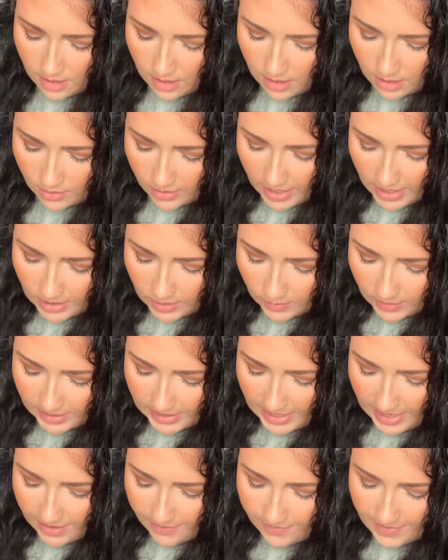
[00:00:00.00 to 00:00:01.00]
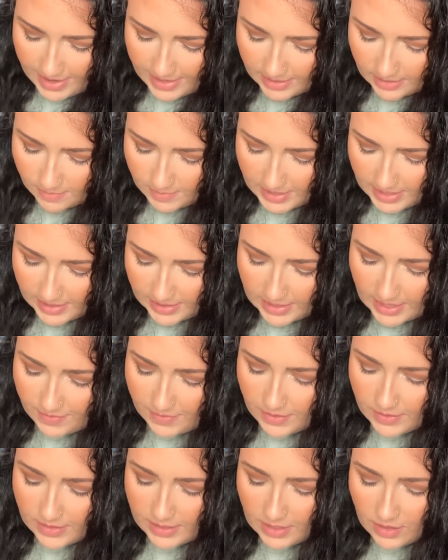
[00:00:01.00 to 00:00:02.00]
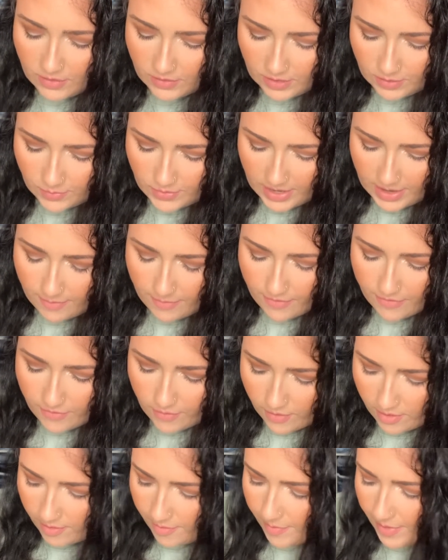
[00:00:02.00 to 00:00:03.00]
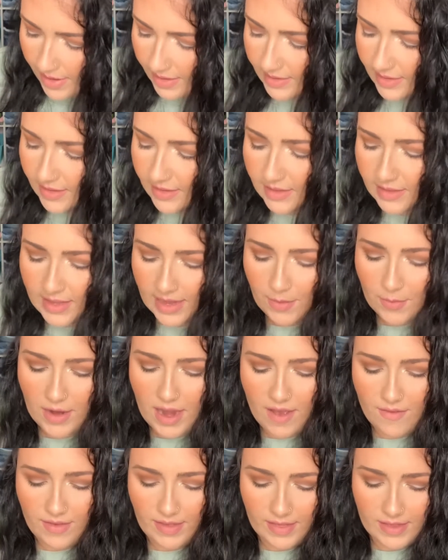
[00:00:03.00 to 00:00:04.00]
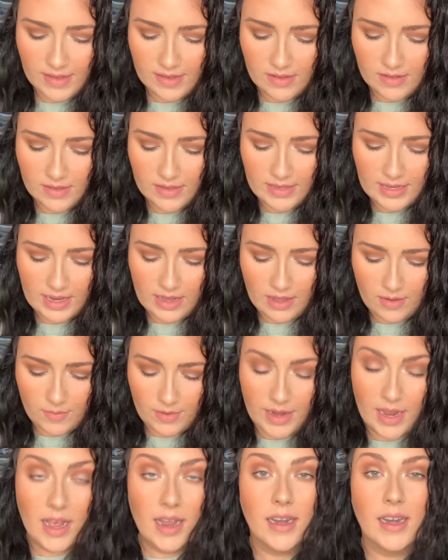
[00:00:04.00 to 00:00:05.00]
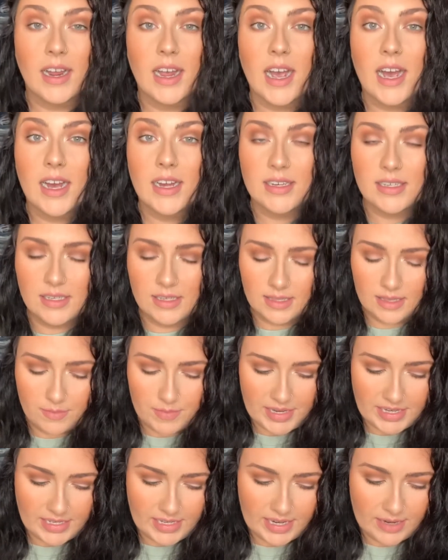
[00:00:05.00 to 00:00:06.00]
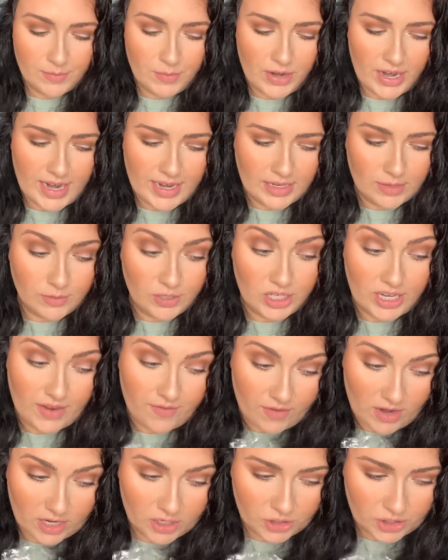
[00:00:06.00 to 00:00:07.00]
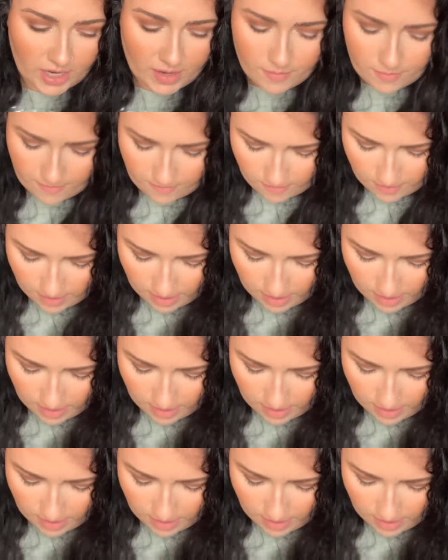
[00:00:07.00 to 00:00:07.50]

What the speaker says: Gradual Tan Face Mist. I've used the Ulta brand before, but since they were having this on sale, I went ahead and got the B-Tan brand, which I have not tried before.